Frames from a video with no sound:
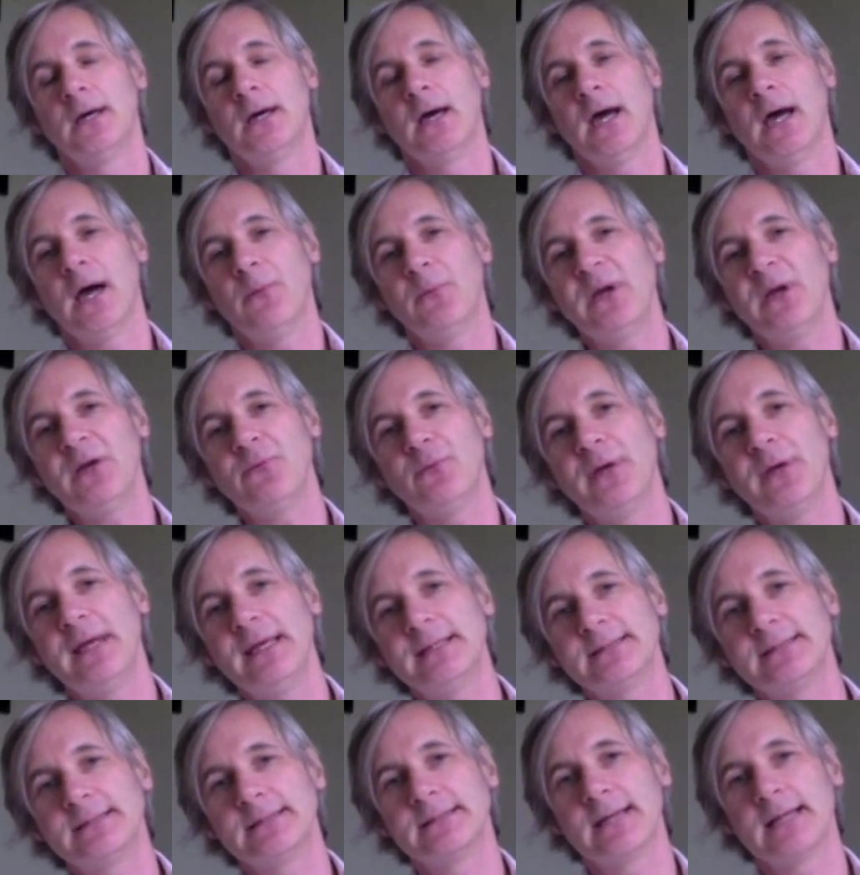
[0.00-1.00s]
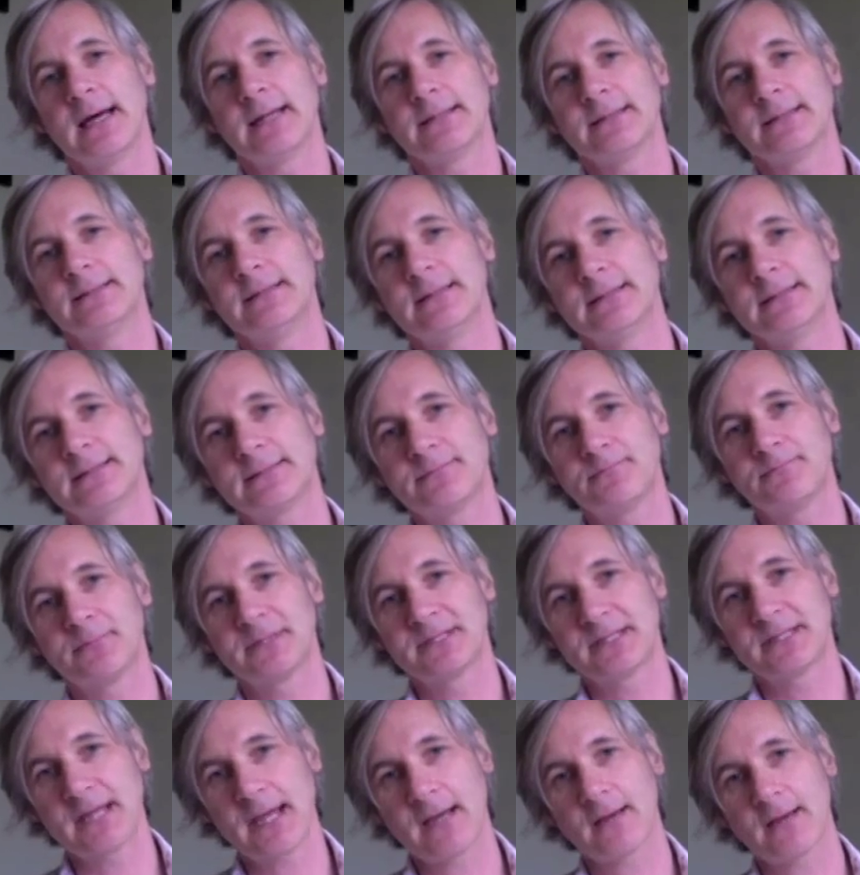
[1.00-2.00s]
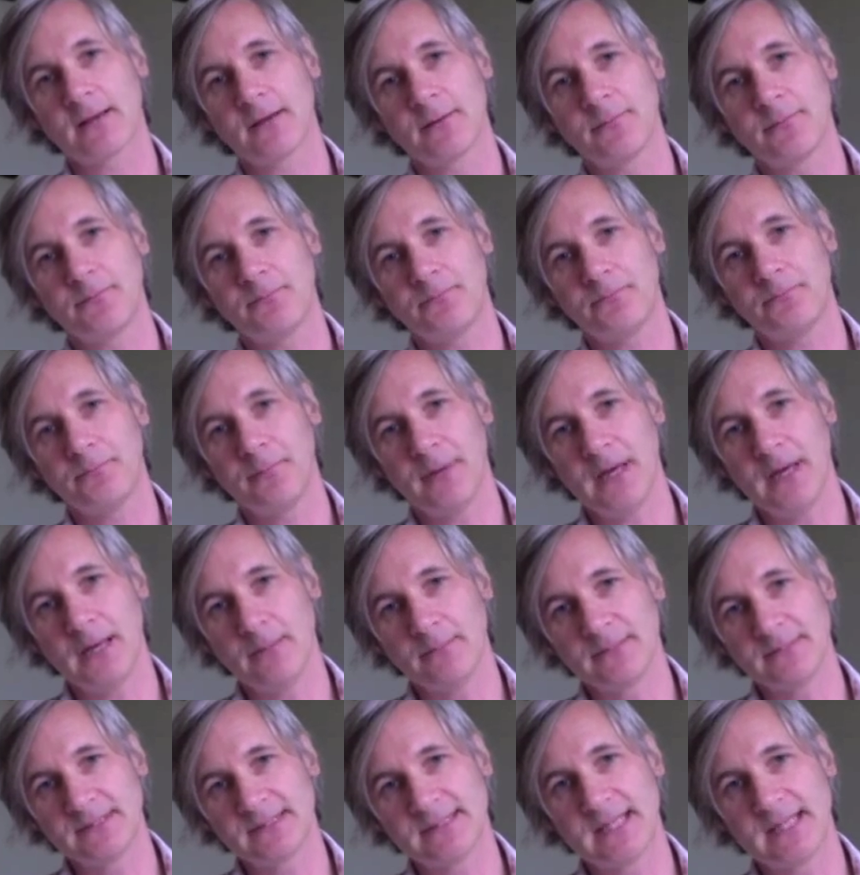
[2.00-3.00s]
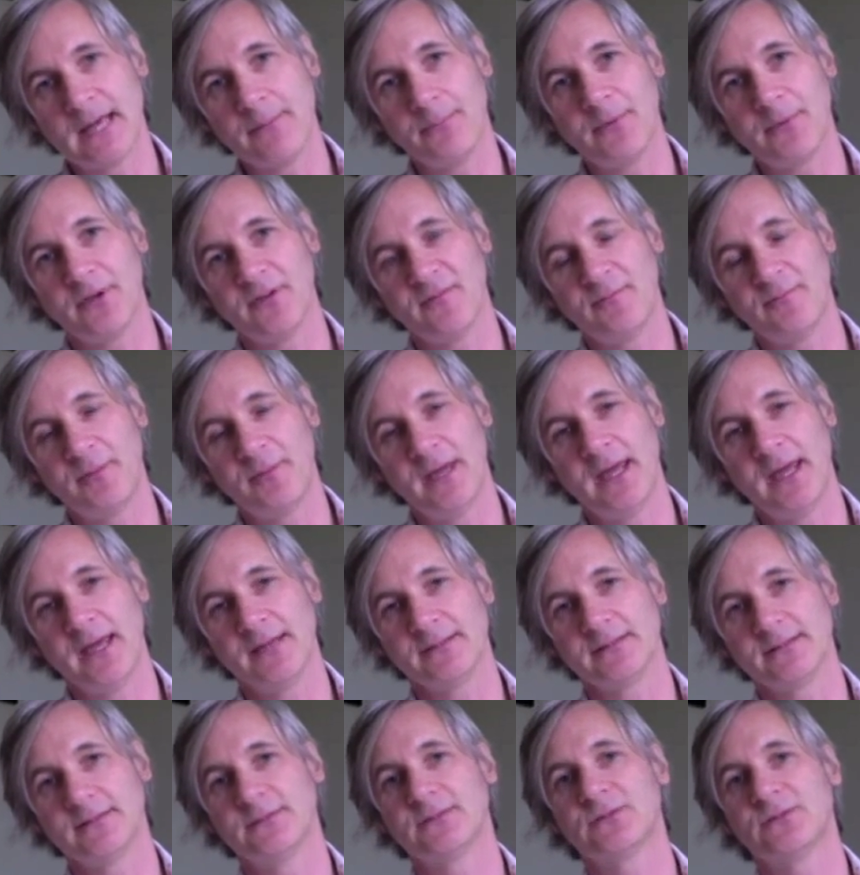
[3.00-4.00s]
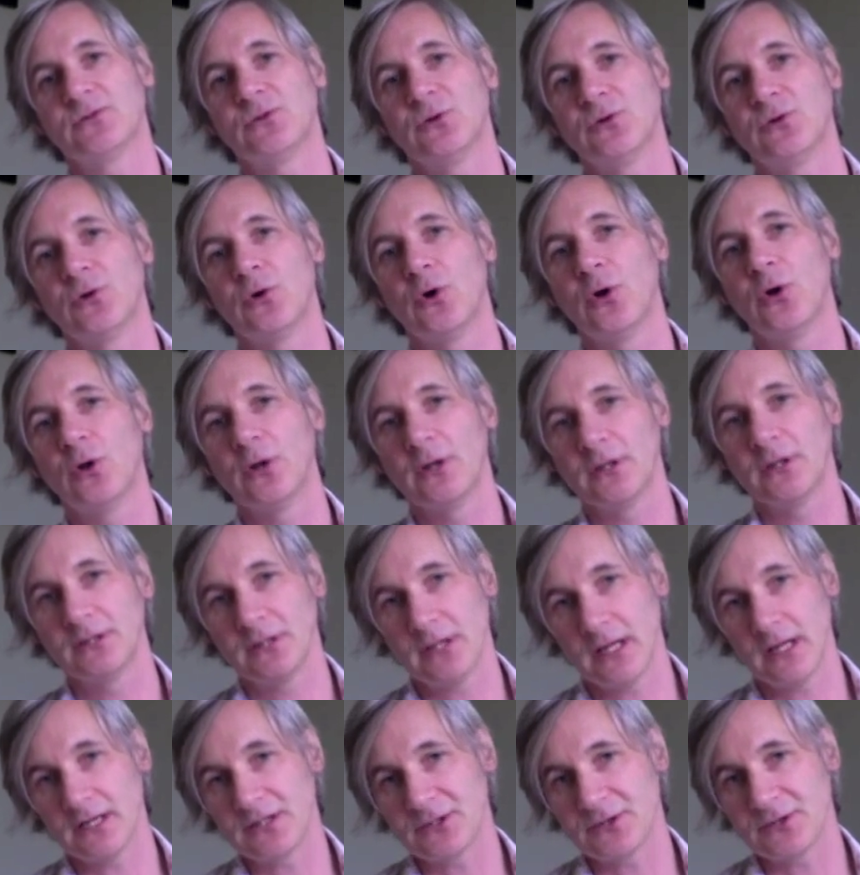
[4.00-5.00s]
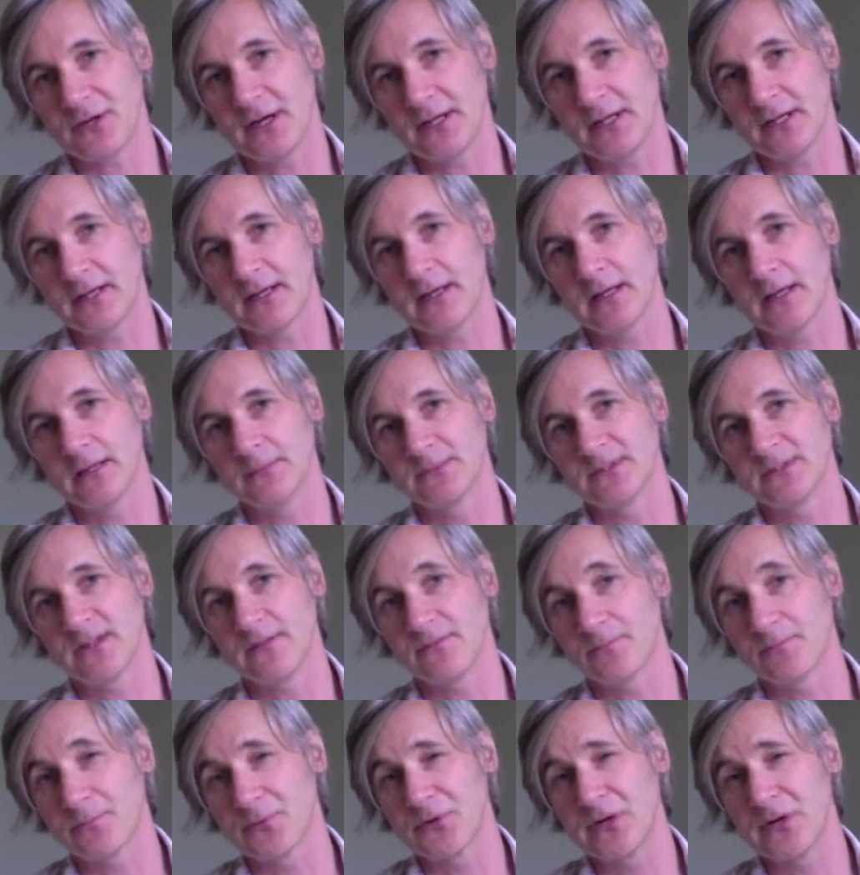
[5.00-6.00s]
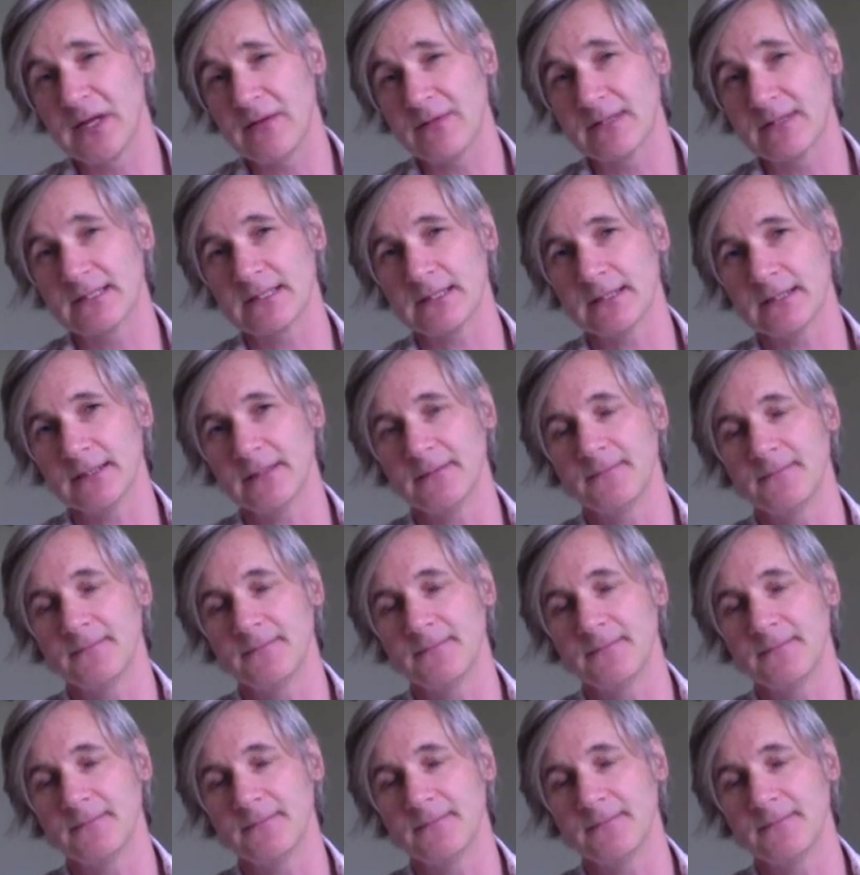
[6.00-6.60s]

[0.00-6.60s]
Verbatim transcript: And we reasoned that in this particular um, sample of patients who'd all had tried to kill themselves previously,